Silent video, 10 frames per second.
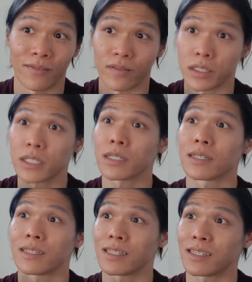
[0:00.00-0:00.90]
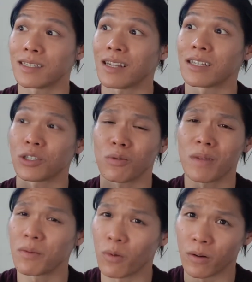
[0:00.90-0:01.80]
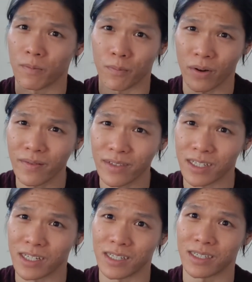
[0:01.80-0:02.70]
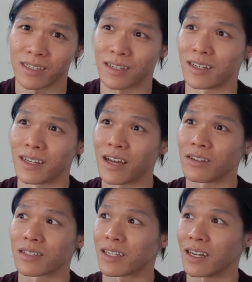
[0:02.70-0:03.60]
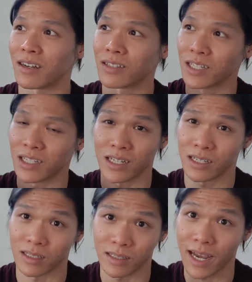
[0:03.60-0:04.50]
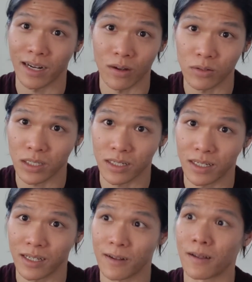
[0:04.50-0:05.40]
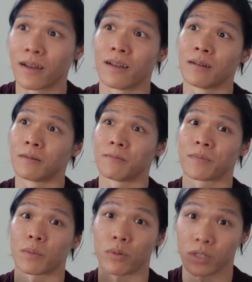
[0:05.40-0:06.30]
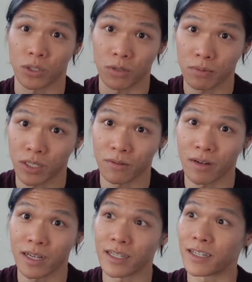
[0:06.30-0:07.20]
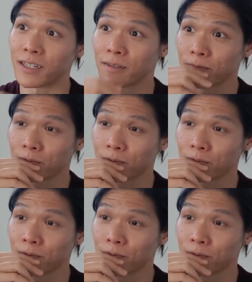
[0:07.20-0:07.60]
physician assistant has so many more privileges in healthcare, such as diagnosing, prescription writing,